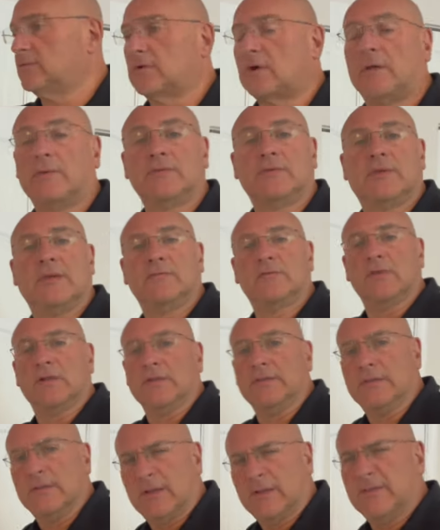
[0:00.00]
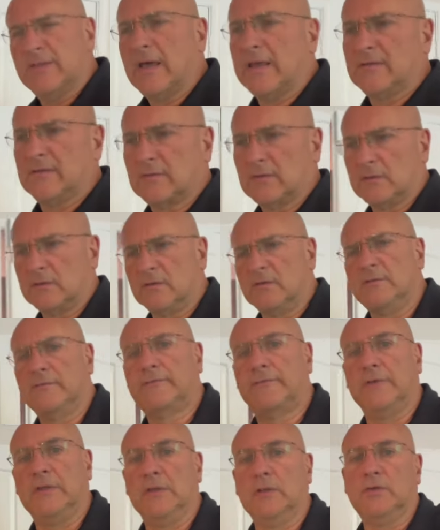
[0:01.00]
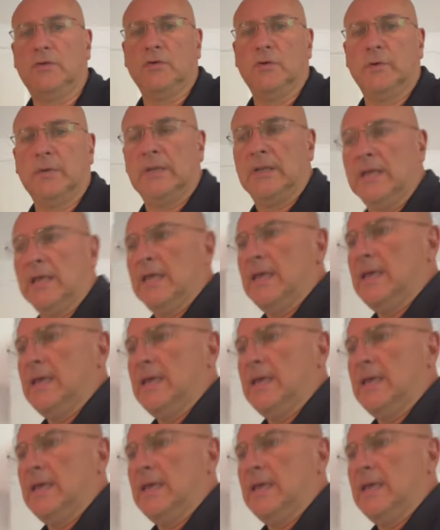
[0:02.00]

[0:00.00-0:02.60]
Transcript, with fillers: It always gives it a nice little feel to it.